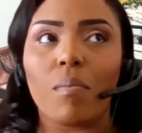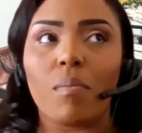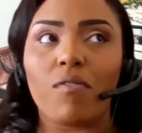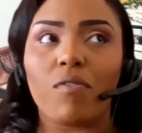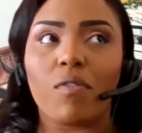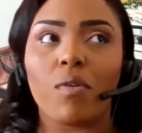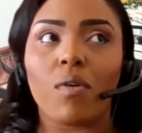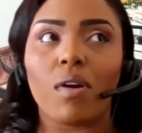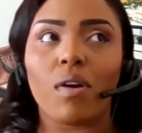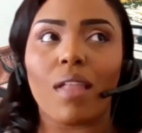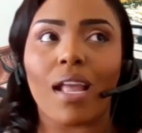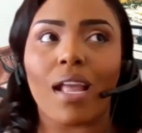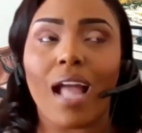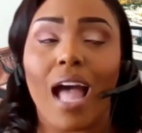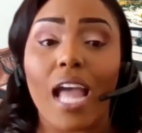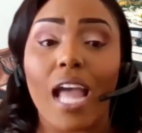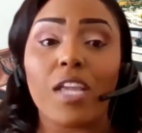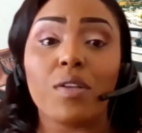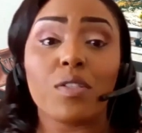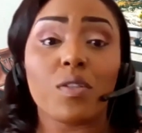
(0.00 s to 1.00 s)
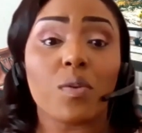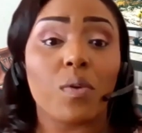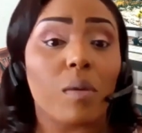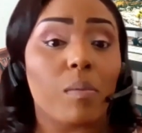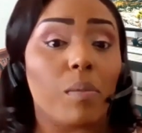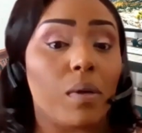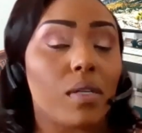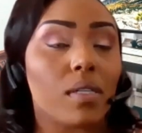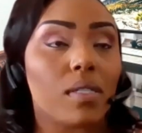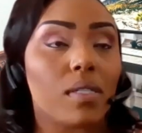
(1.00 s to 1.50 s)
before, like, I use
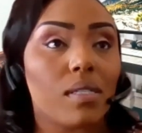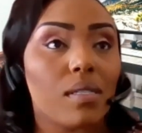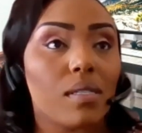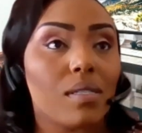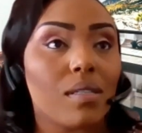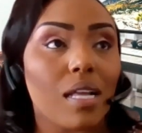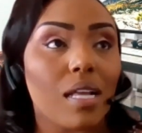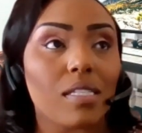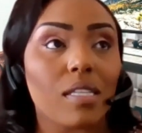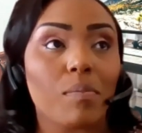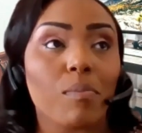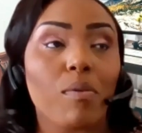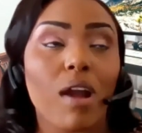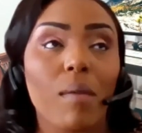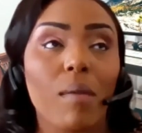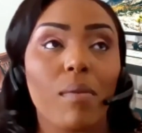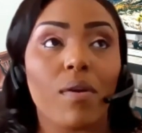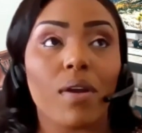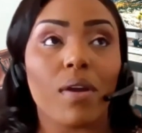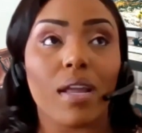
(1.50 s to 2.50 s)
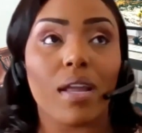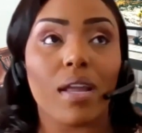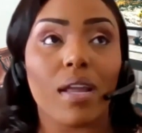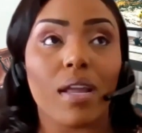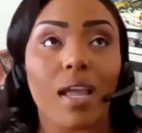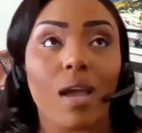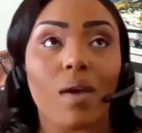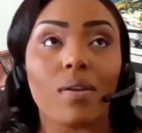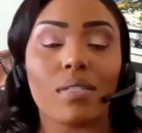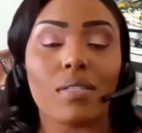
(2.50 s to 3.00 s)
QuickBooks. That's the primary
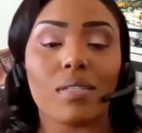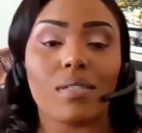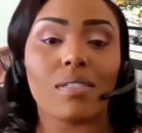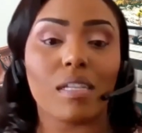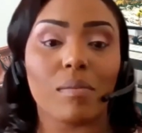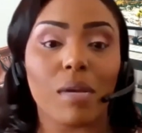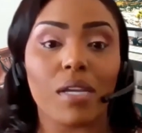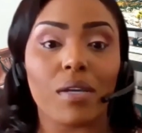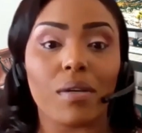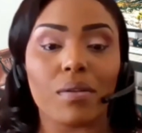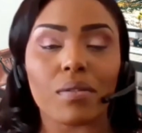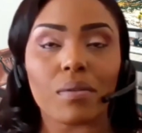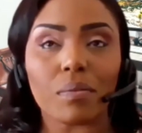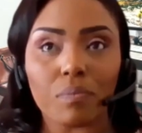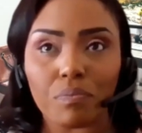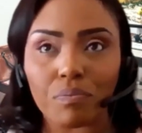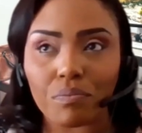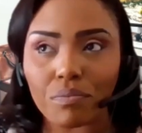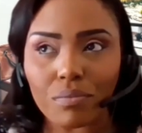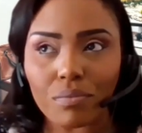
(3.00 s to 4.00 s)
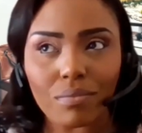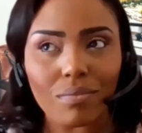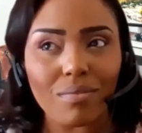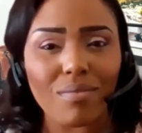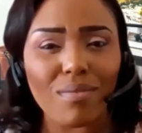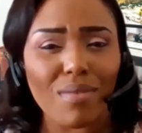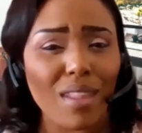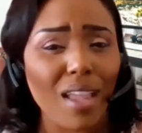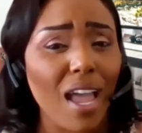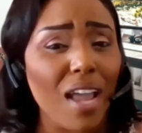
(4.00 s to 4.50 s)
accounting system I use.
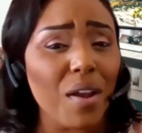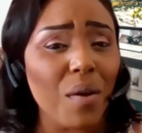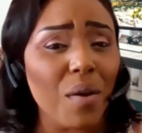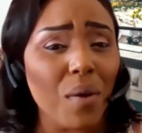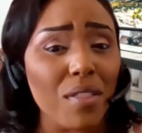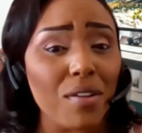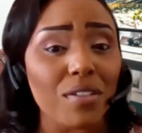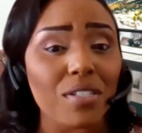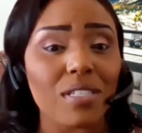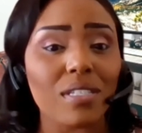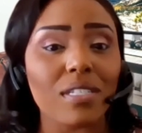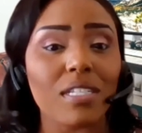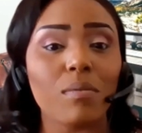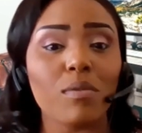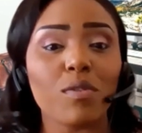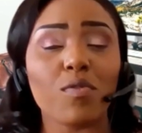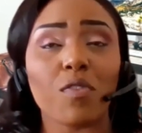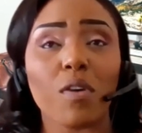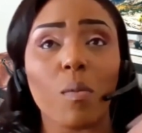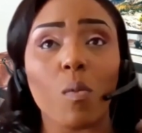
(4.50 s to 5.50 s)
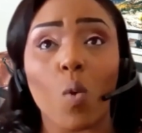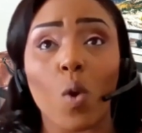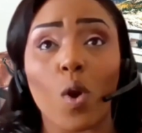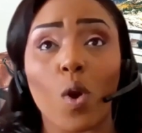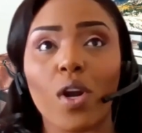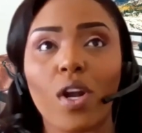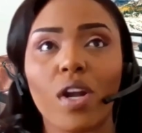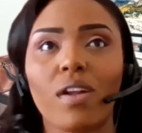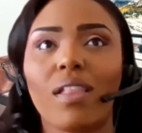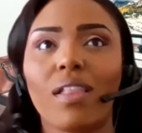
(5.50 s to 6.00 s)
I know other systems from
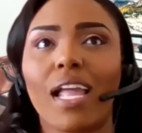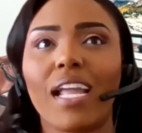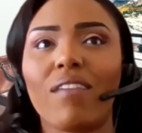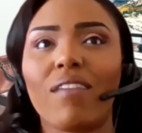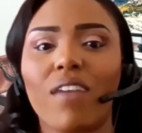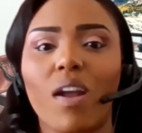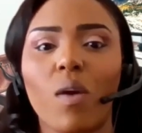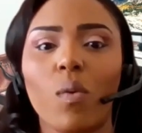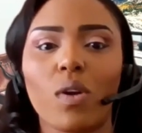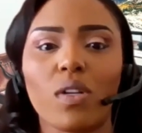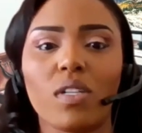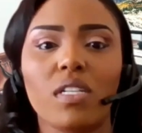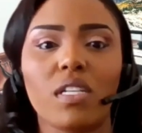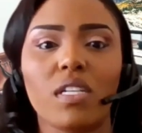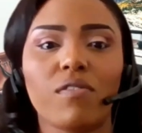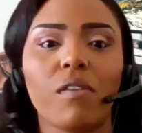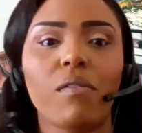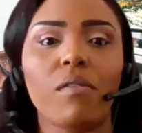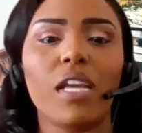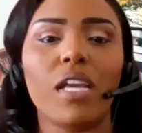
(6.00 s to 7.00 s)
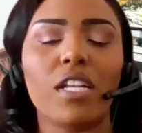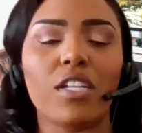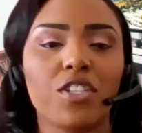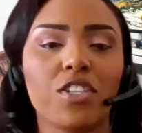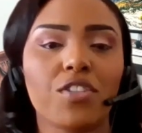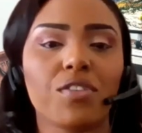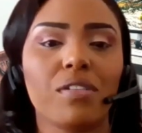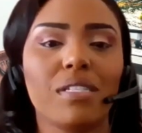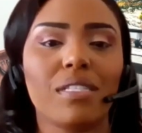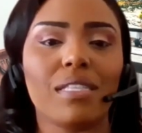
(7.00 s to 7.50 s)
work, like if I worked in different
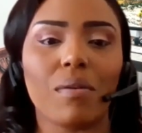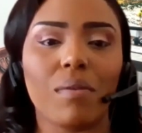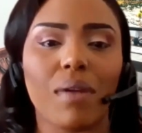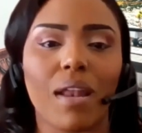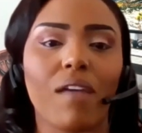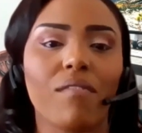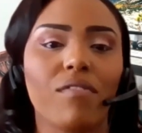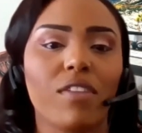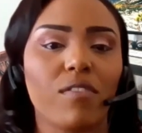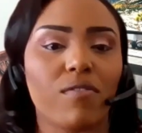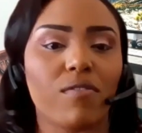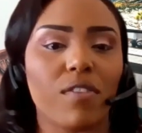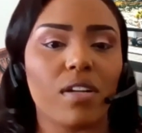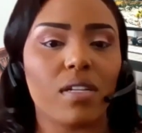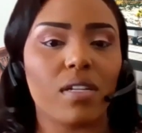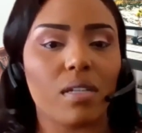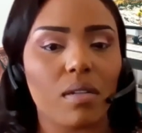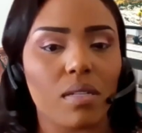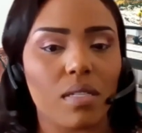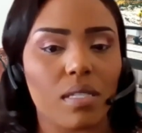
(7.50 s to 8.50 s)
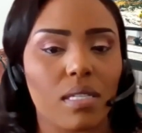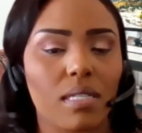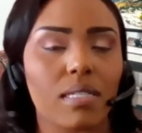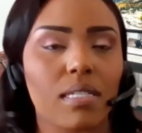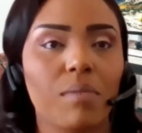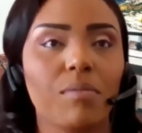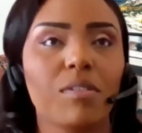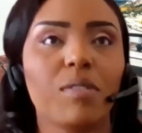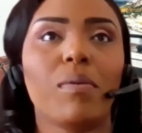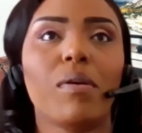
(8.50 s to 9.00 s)
industries, they would have different
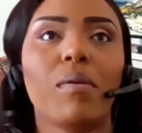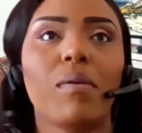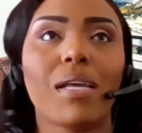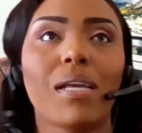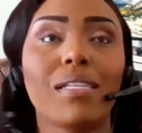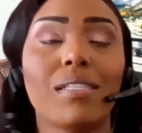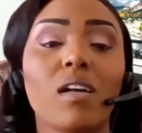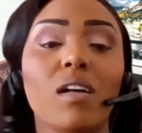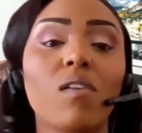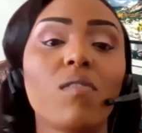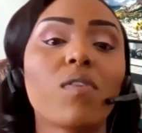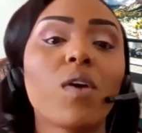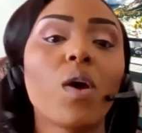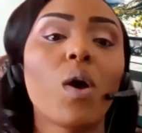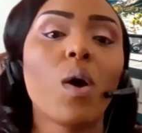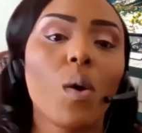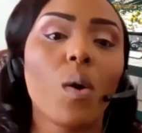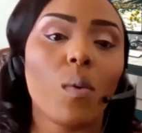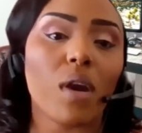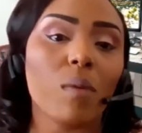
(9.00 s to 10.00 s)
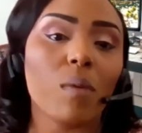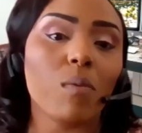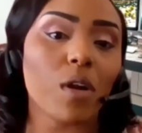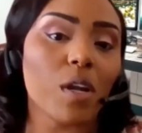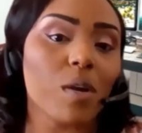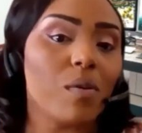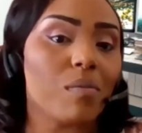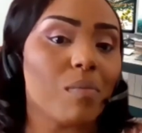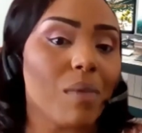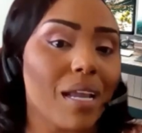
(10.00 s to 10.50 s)
systems, but myself, when I'm
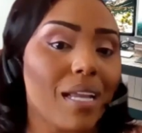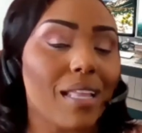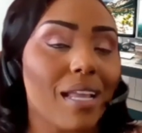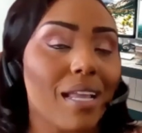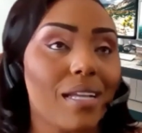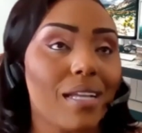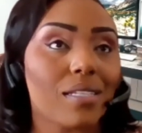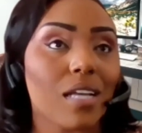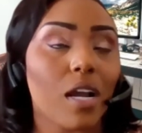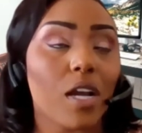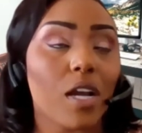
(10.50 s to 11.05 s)
working with my clients,